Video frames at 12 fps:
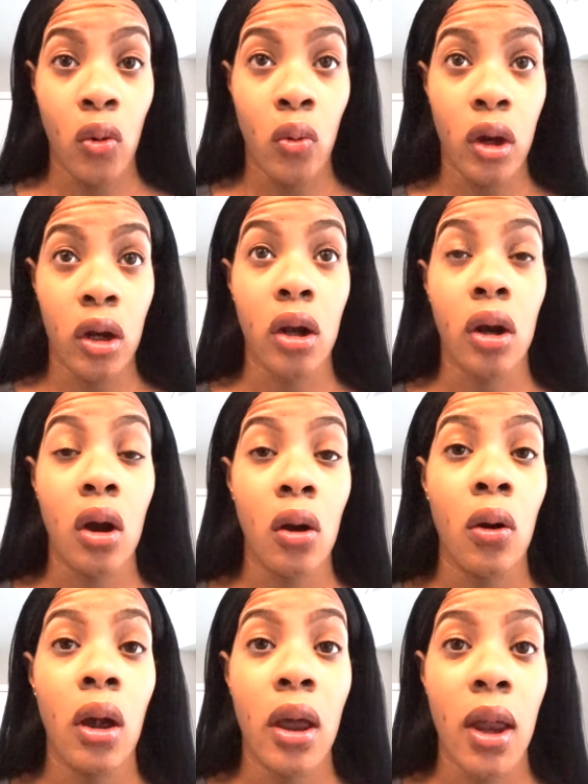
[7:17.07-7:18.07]
we're gonna
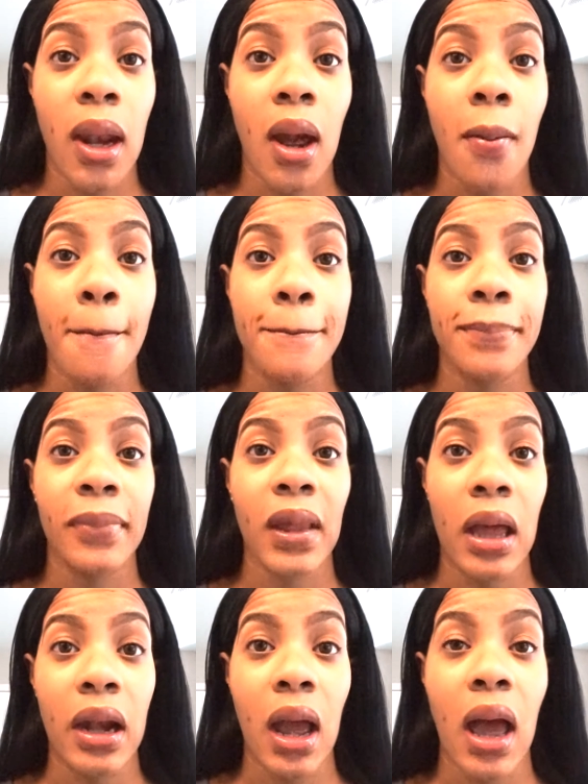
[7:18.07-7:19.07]
go and
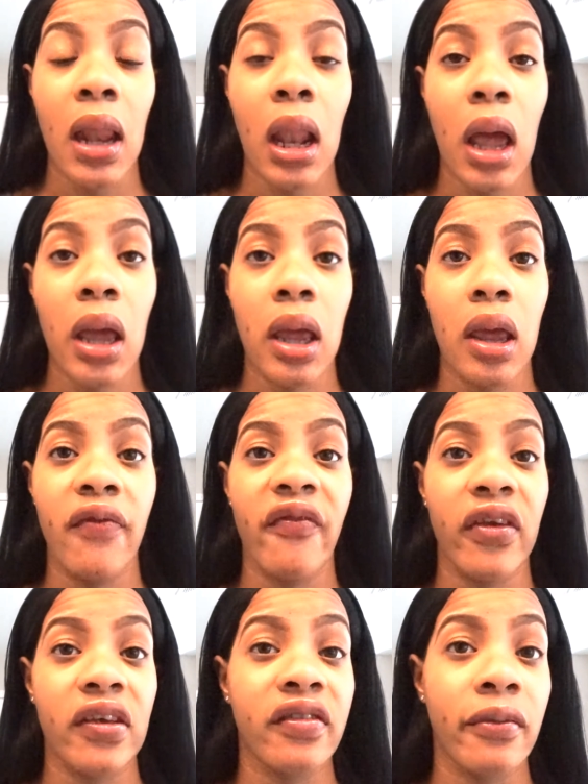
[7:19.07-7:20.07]
kind of highlight and
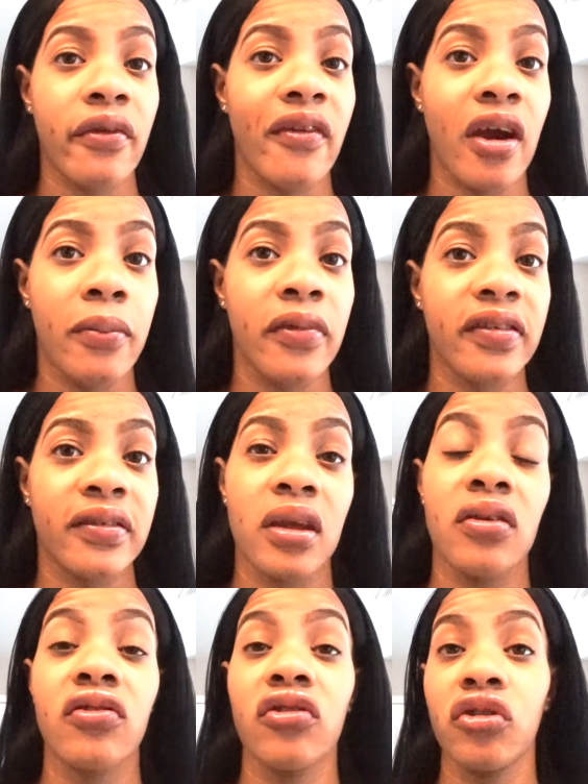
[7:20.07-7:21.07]
fix some of our
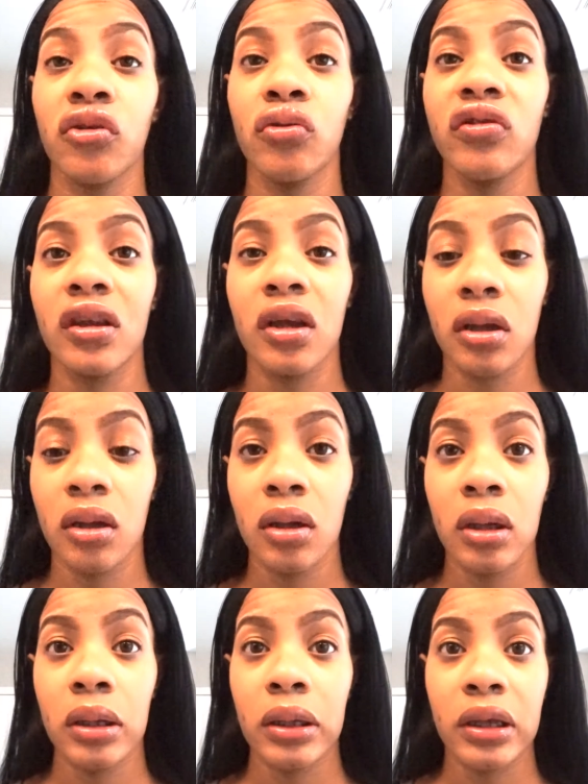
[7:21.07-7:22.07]
mistakes using
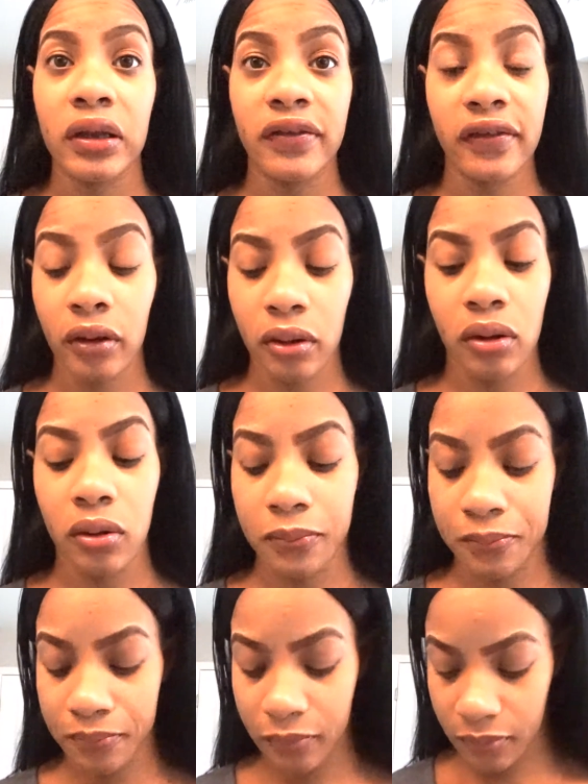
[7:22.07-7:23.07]
concealer.
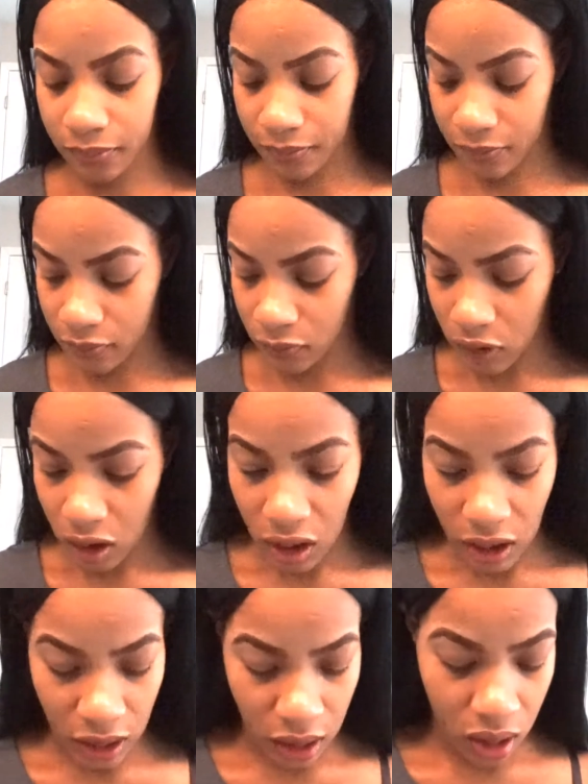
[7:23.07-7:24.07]

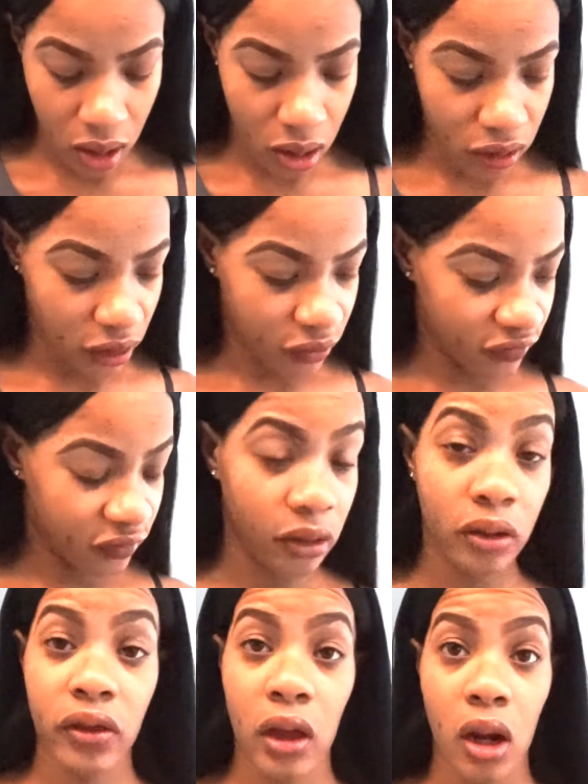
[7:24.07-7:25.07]
And the
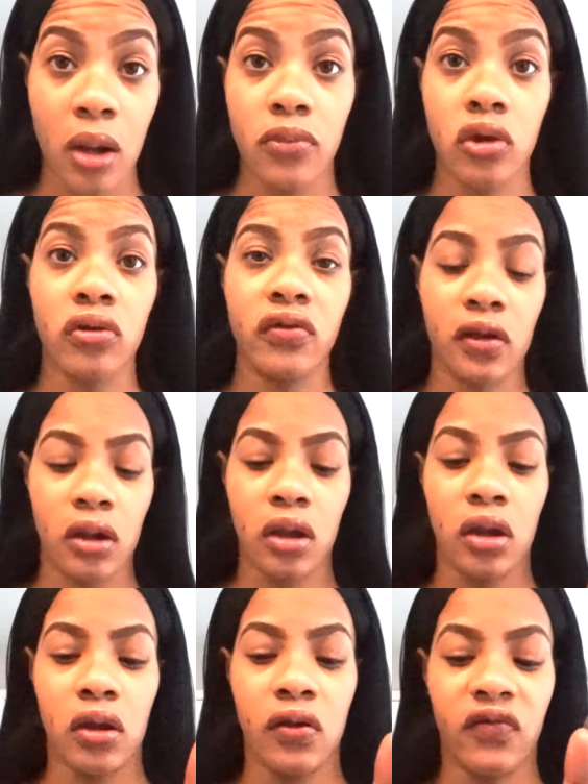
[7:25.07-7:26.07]
concealer that I'm using
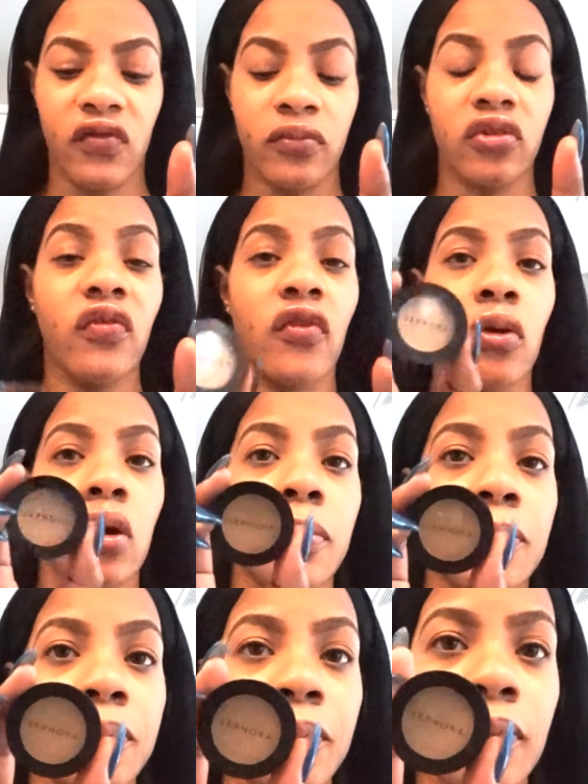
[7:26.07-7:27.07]
is from Sephora.
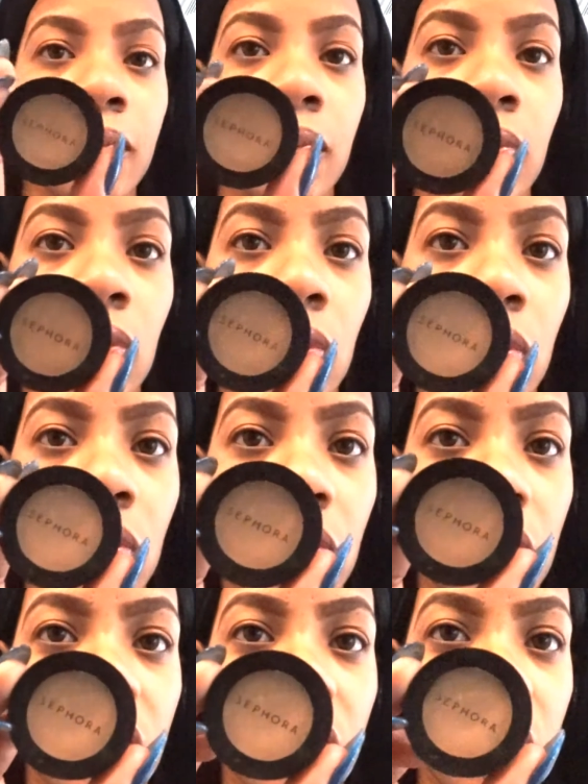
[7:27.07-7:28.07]

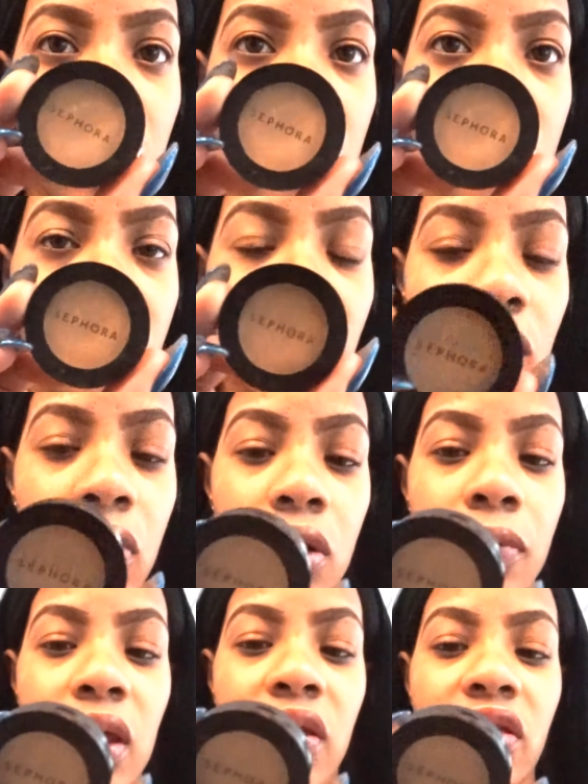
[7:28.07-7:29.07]
See, Sephora.
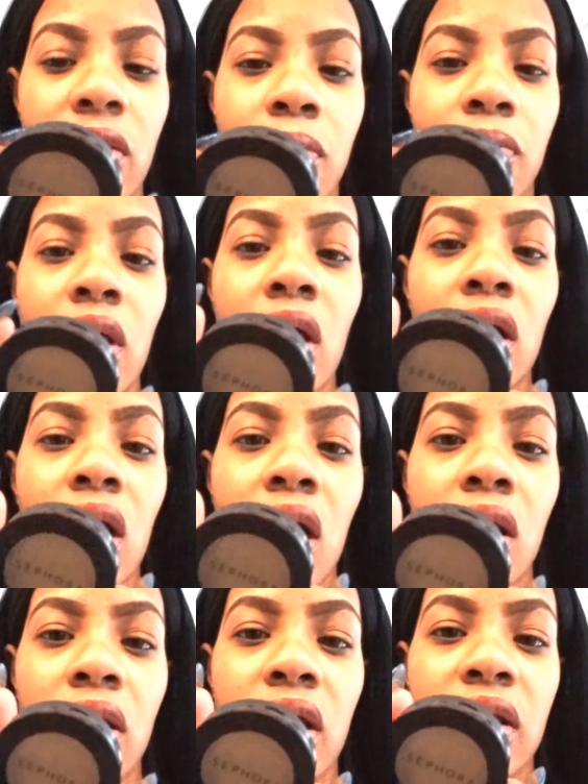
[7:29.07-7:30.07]
And the
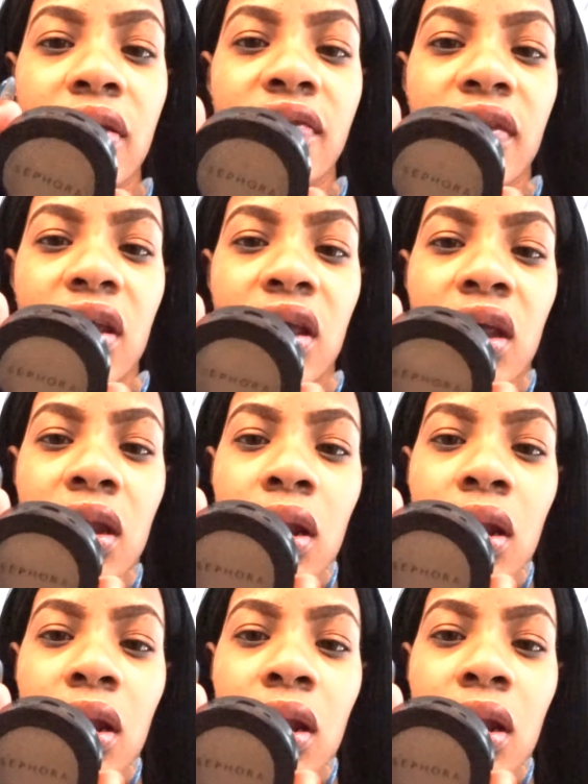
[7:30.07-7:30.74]
color is in